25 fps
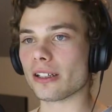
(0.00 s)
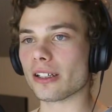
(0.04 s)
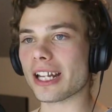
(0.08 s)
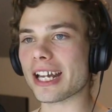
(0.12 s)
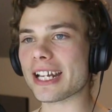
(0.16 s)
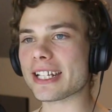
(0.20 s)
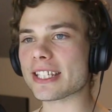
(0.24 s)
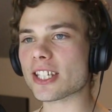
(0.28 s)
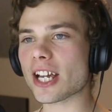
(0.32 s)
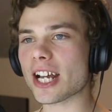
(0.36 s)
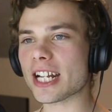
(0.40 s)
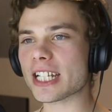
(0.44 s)

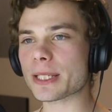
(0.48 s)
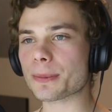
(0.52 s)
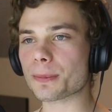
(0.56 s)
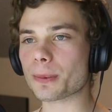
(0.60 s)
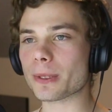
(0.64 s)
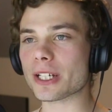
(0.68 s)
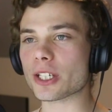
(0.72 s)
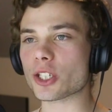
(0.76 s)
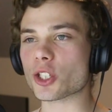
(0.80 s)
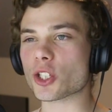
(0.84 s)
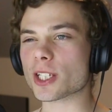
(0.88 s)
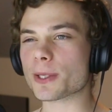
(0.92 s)
Landslide
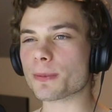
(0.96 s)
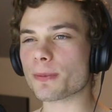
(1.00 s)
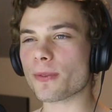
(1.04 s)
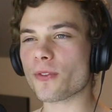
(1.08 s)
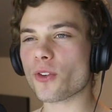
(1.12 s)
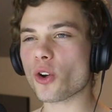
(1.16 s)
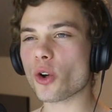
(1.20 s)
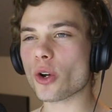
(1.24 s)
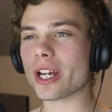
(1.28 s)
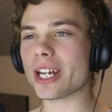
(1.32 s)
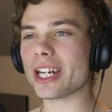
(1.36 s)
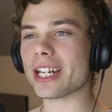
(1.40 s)
splits just
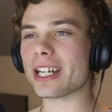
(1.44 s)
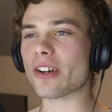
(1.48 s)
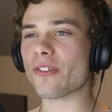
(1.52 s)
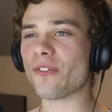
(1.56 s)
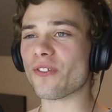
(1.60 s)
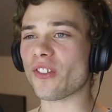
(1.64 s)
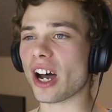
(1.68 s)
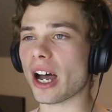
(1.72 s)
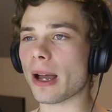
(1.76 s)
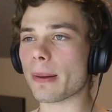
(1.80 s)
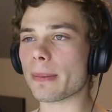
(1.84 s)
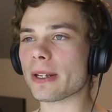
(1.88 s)
before hitting a
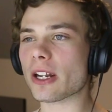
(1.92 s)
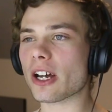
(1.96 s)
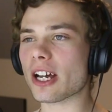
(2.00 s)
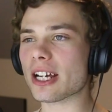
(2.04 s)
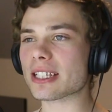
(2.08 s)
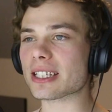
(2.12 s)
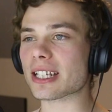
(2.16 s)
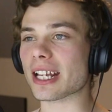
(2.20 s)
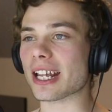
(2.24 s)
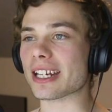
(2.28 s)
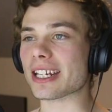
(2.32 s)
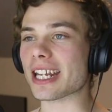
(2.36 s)
farm in
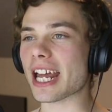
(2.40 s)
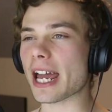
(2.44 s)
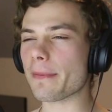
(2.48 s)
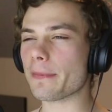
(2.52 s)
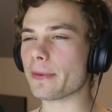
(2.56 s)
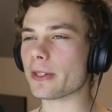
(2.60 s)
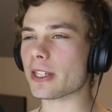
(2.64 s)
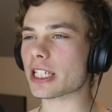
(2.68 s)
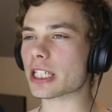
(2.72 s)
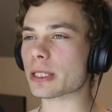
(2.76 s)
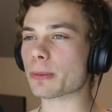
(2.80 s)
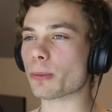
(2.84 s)
Iceland.
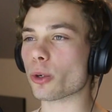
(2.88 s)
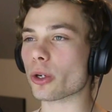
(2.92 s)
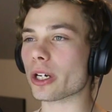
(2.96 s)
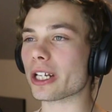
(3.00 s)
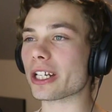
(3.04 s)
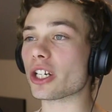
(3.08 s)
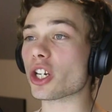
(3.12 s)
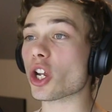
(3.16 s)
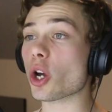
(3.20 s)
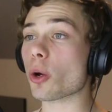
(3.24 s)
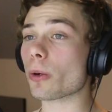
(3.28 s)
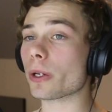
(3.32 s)
Happening this
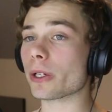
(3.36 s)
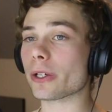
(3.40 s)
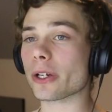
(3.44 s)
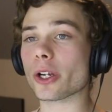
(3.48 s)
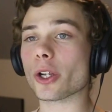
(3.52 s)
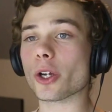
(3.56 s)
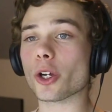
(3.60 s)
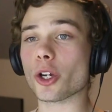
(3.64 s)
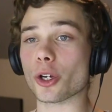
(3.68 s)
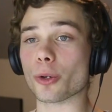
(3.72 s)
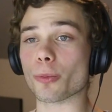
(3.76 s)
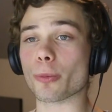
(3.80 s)
morning, no one got
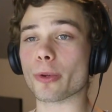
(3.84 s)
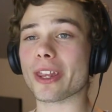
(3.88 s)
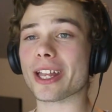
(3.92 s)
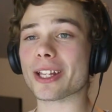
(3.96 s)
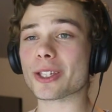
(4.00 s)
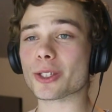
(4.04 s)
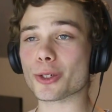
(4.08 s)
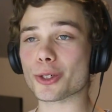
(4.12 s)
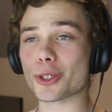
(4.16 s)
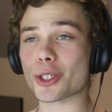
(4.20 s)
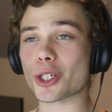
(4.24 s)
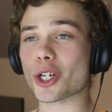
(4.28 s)
hurt. Well,
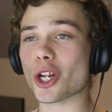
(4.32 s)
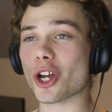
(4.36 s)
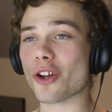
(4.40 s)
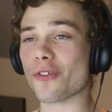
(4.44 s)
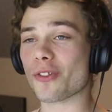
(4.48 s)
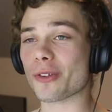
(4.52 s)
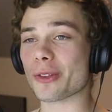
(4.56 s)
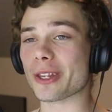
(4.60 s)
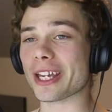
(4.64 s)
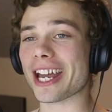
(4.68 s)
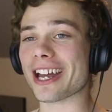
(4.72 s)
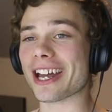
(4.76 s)
that's good to know from the